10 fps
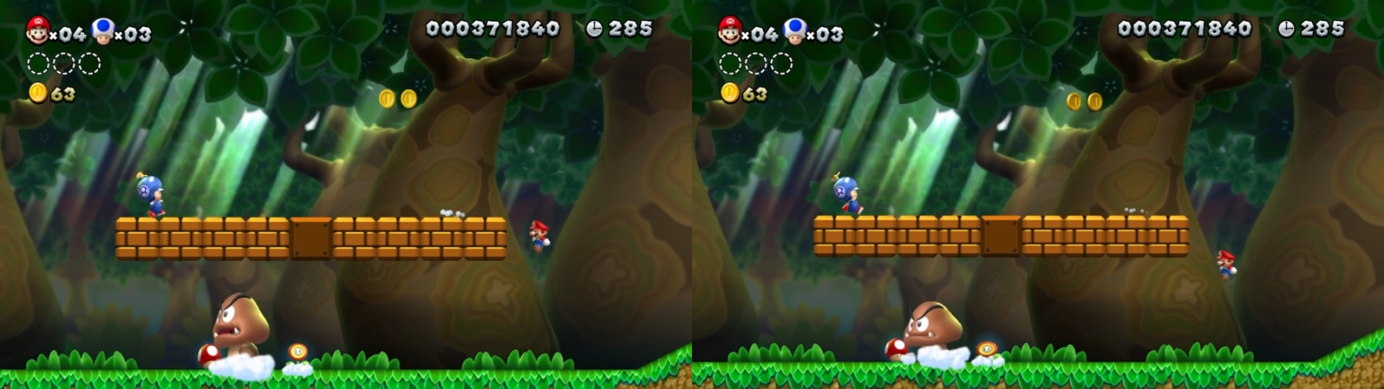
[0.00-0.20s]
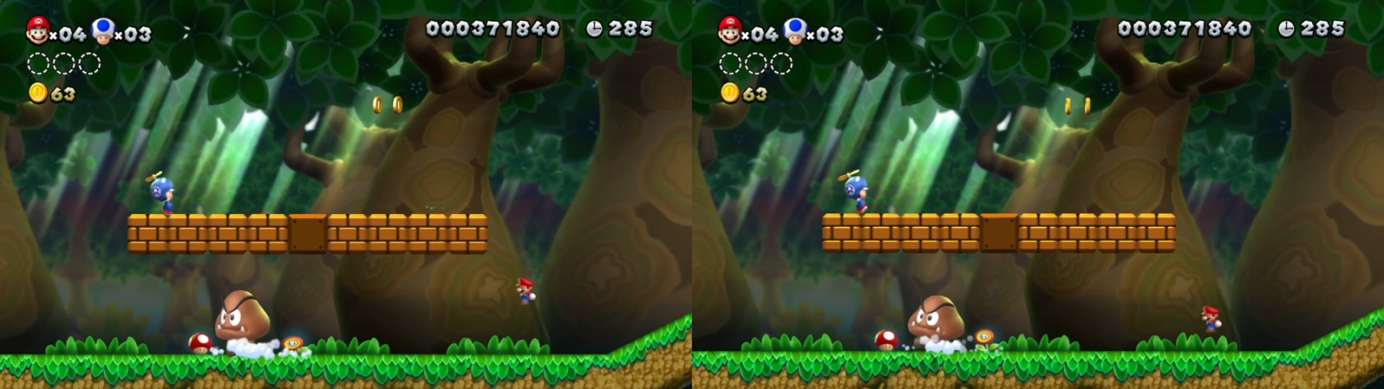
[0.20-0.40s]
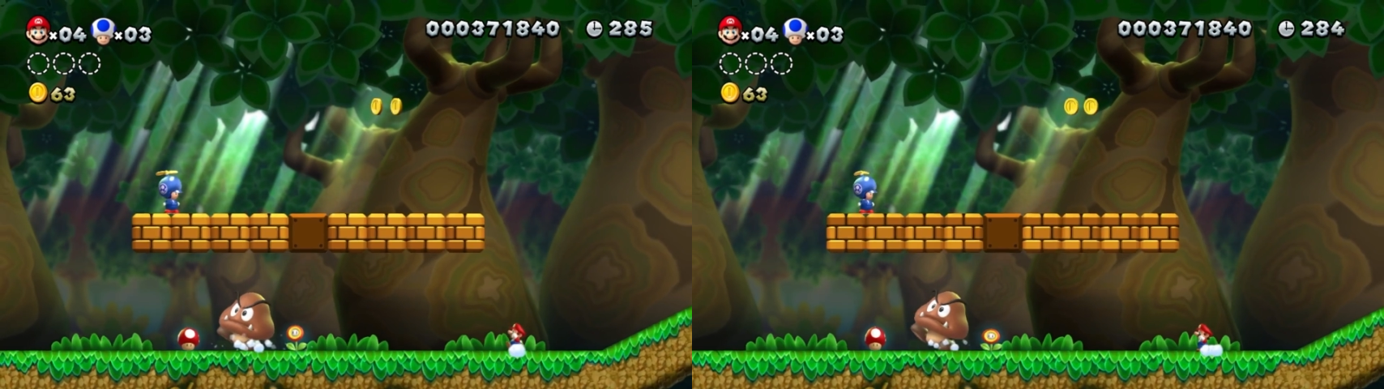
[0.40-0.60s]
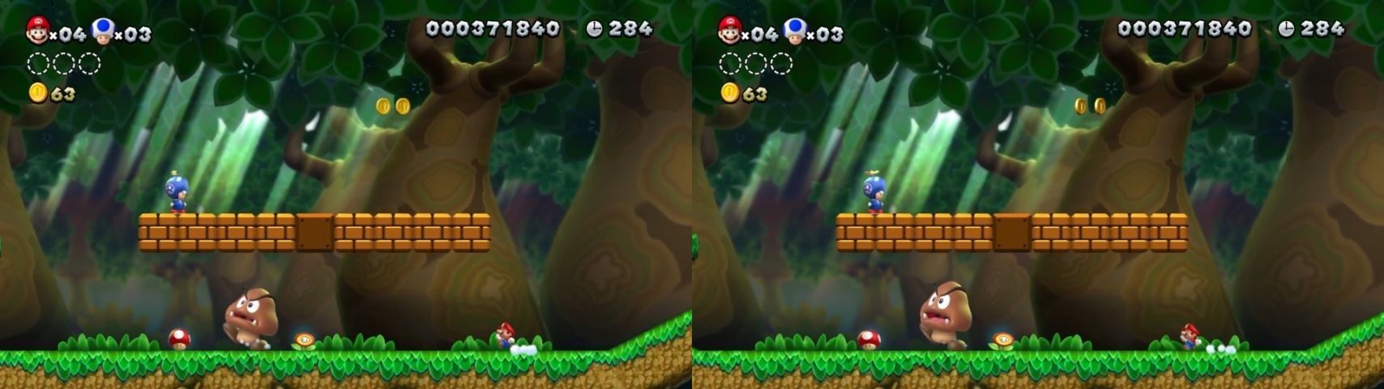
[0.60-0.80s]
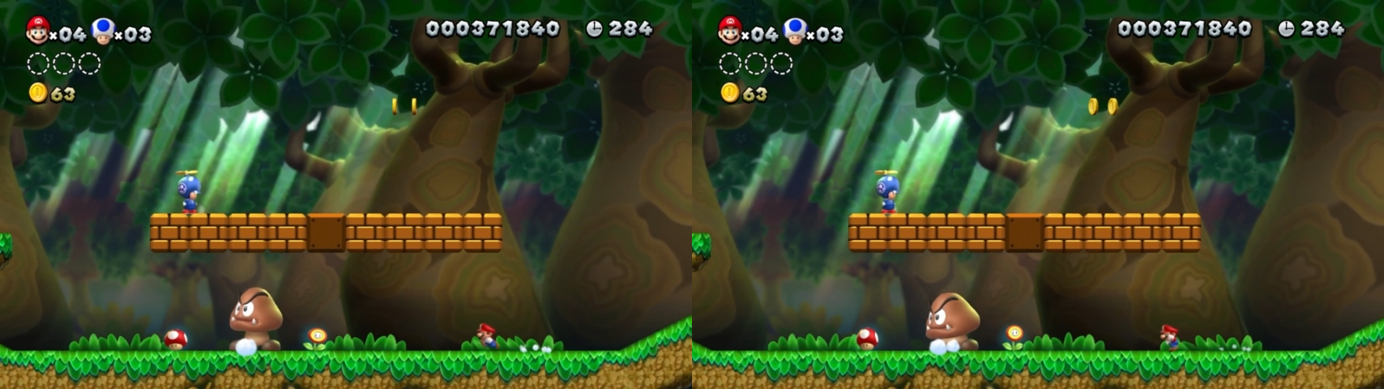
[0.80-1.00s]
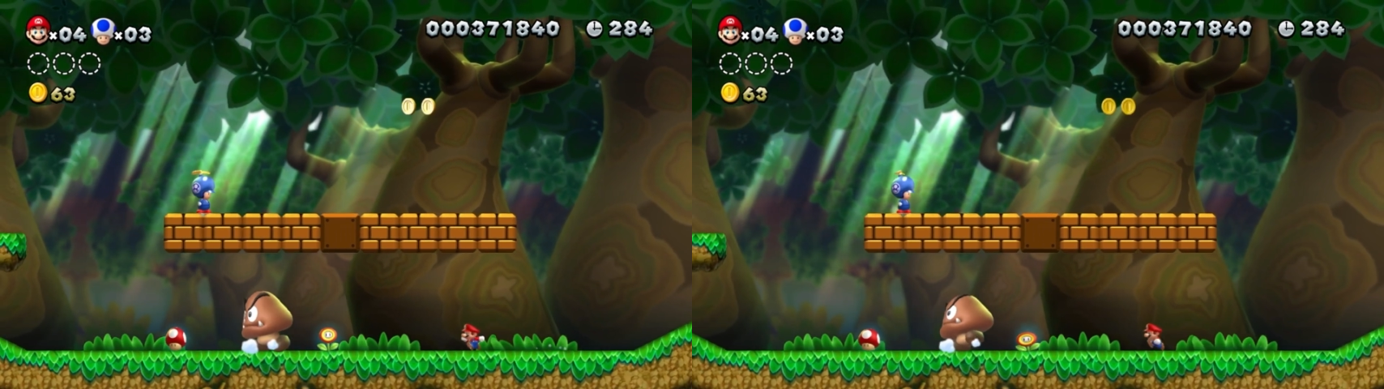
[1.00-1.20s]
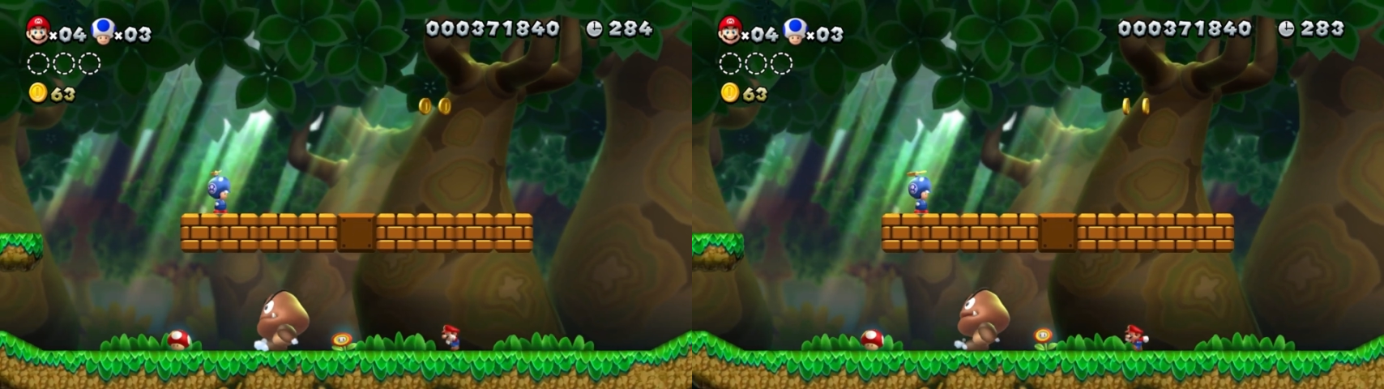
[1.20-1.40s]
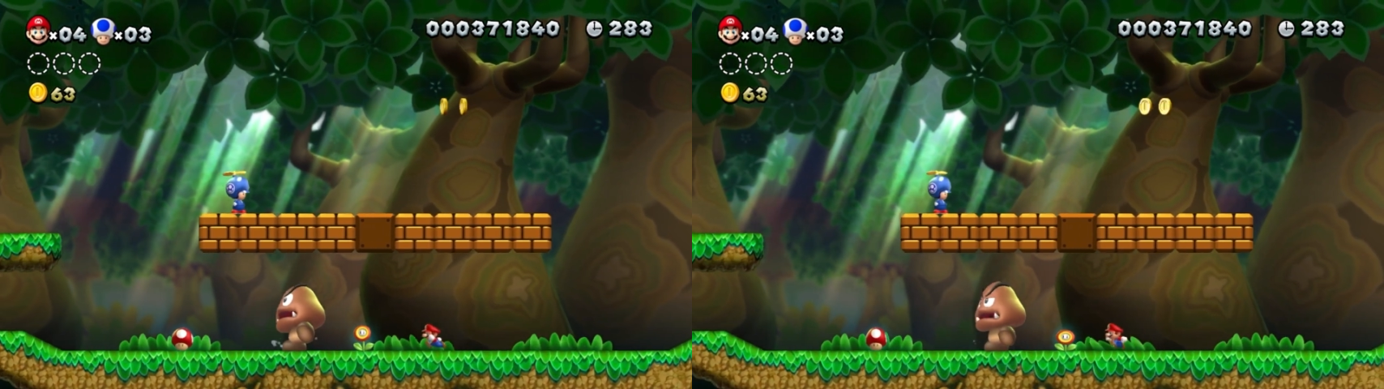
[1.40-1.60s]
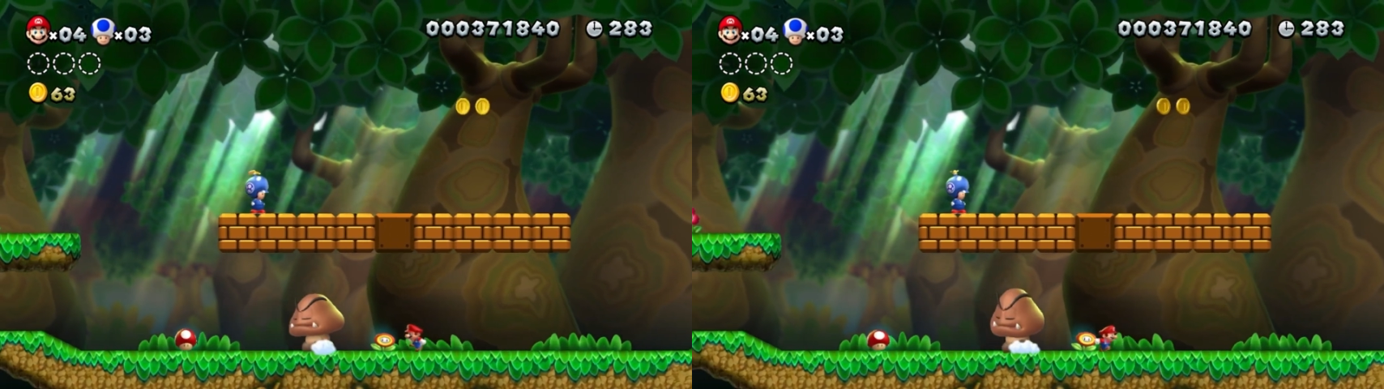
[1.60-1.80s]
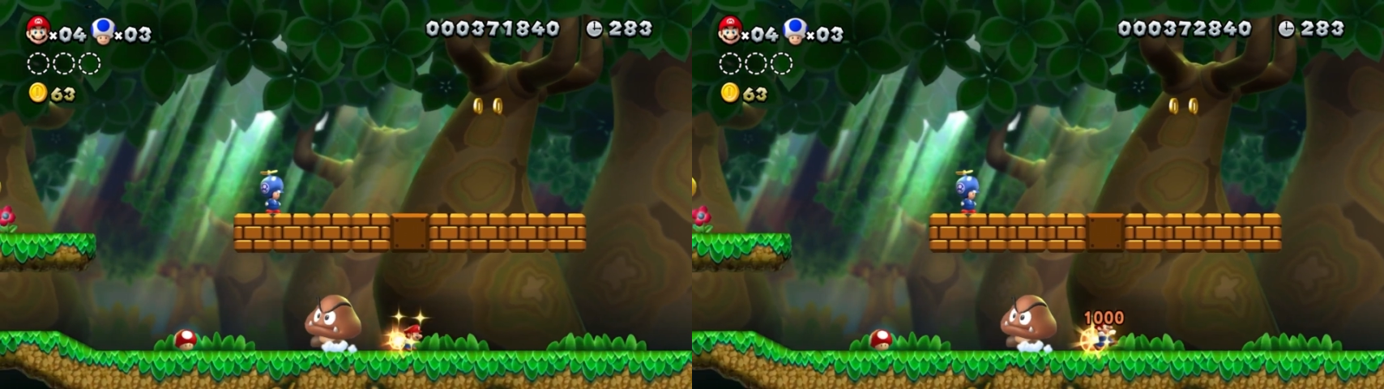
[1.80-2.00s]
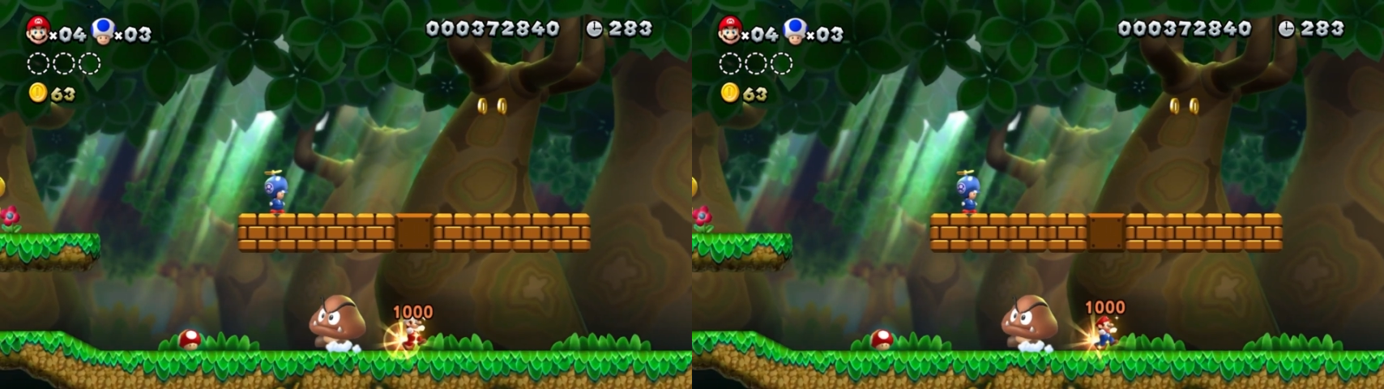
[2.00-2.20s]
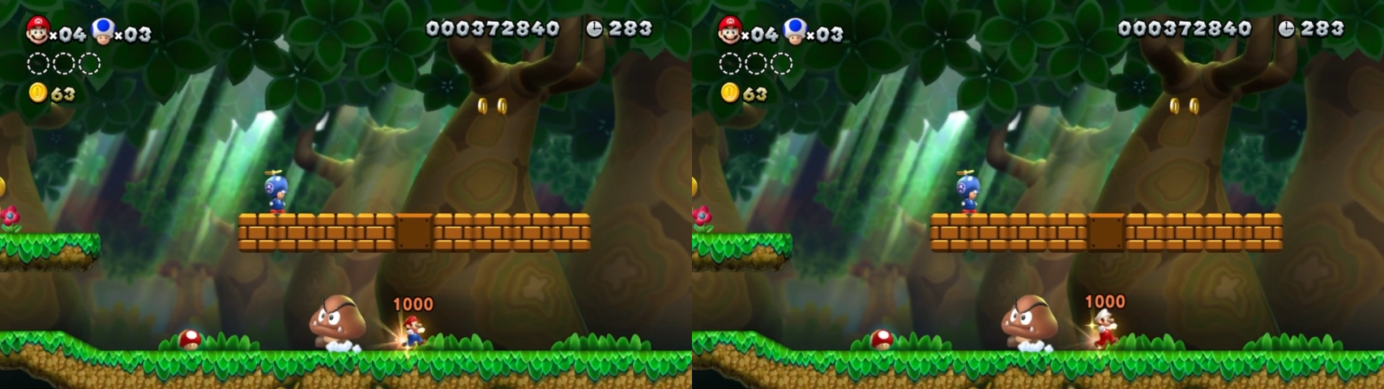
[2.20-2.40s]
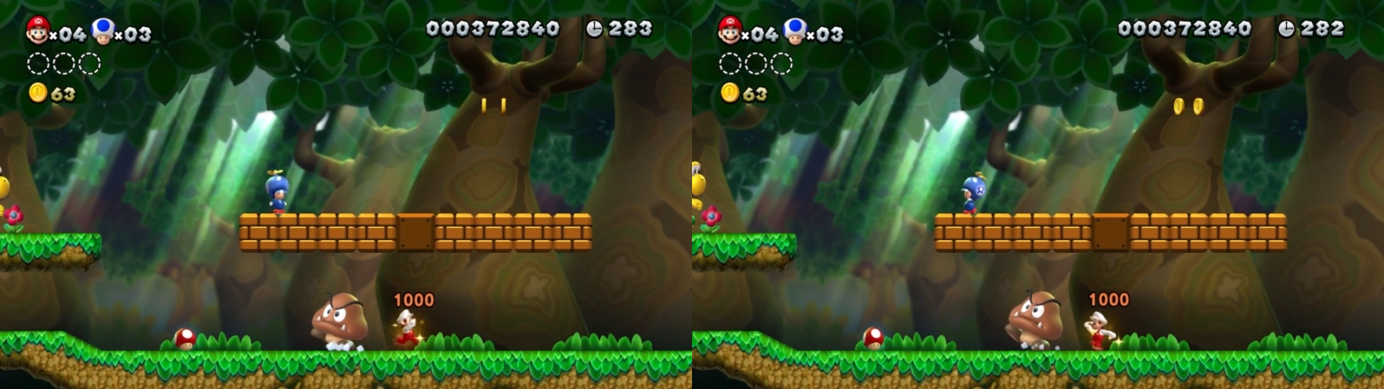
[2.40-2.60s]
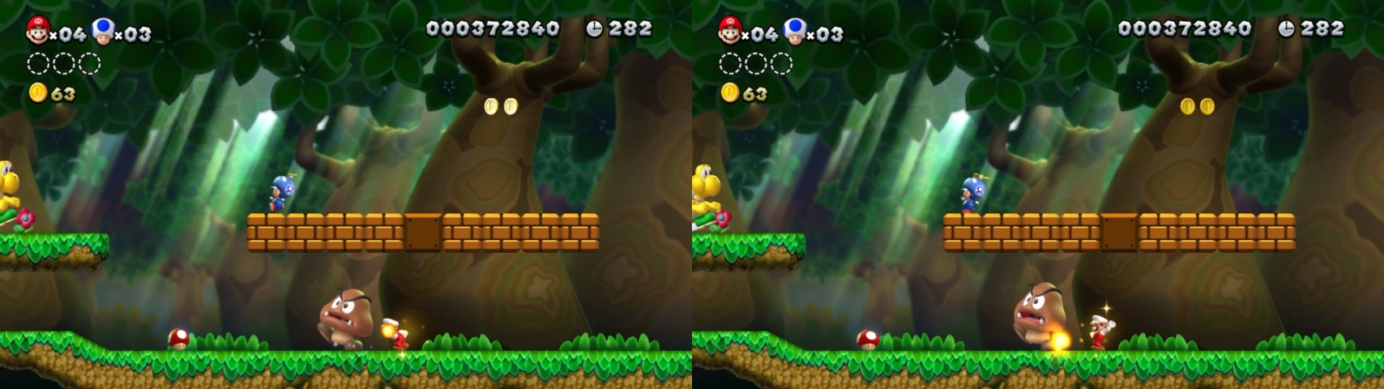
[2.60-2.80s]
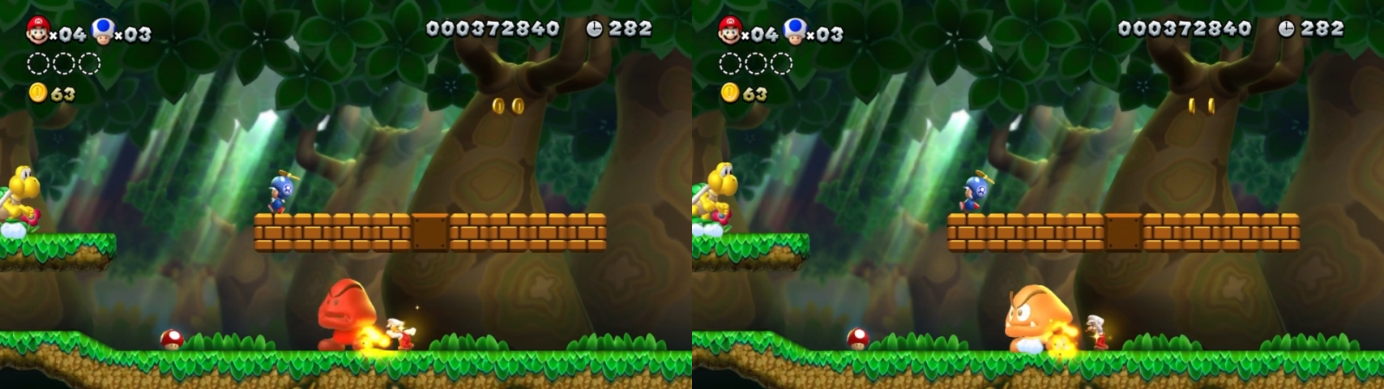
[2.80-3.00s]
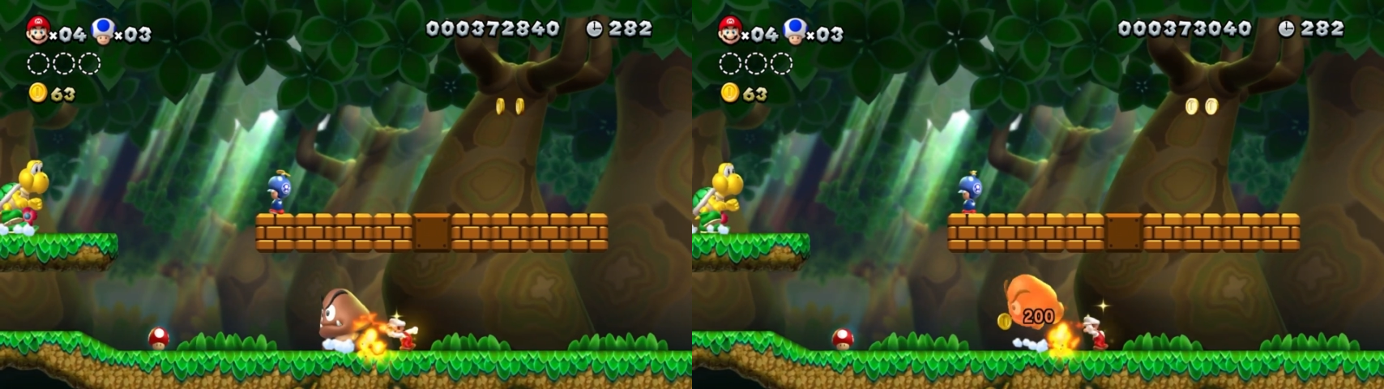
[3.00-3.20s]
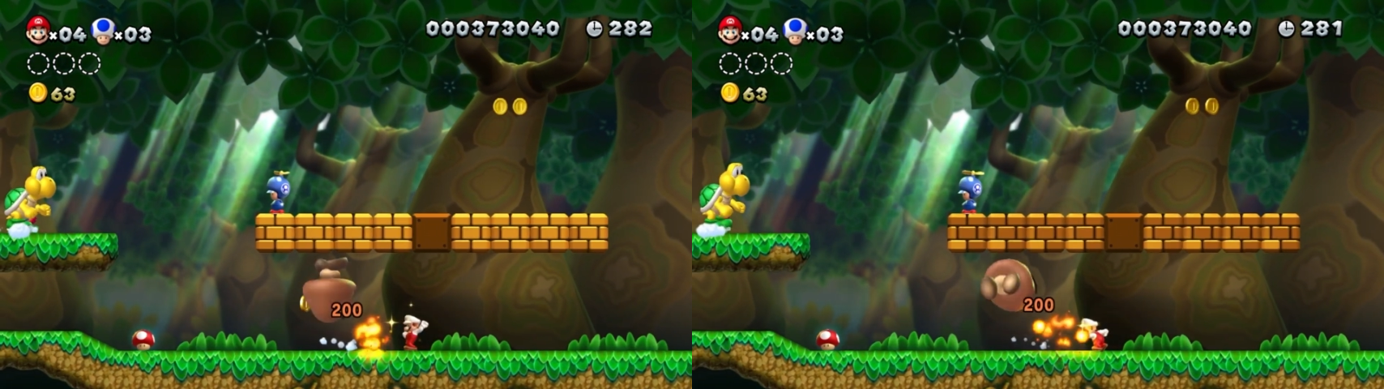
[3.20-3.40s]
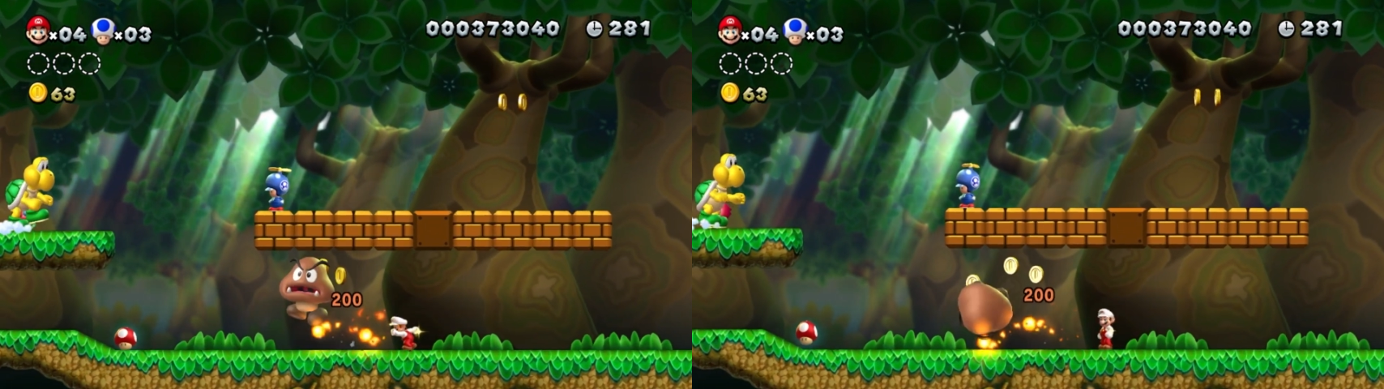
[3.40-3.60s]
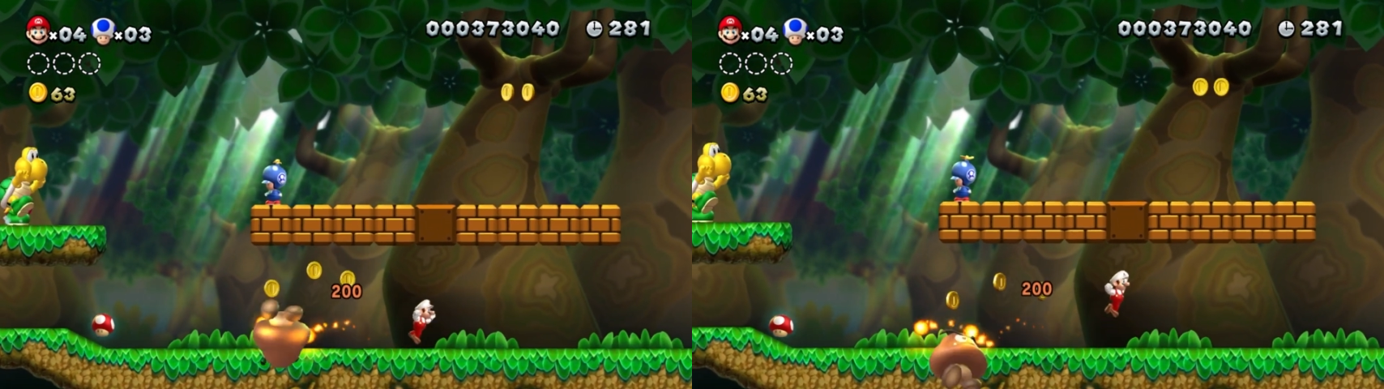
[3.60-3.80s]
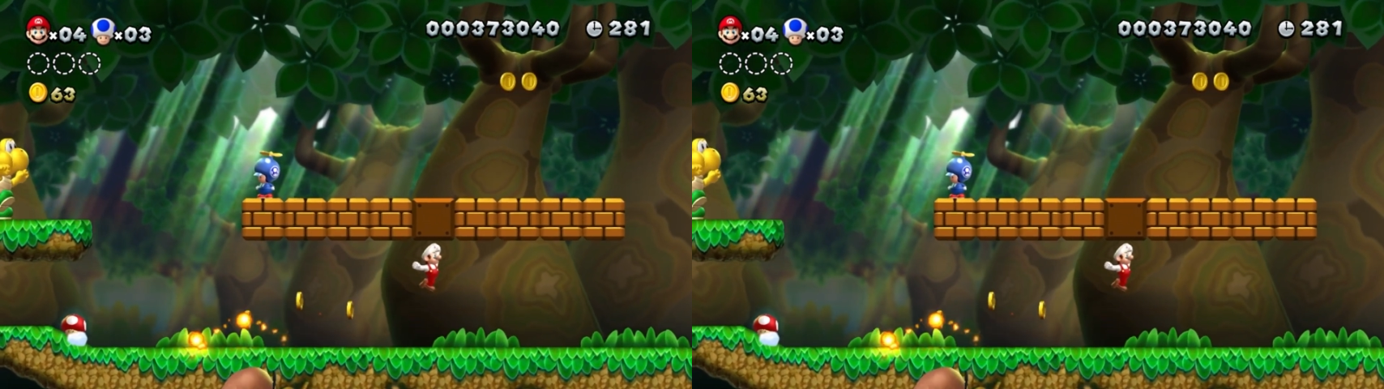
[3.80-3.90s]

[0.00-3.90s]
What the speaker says: [unreadable: no face in view]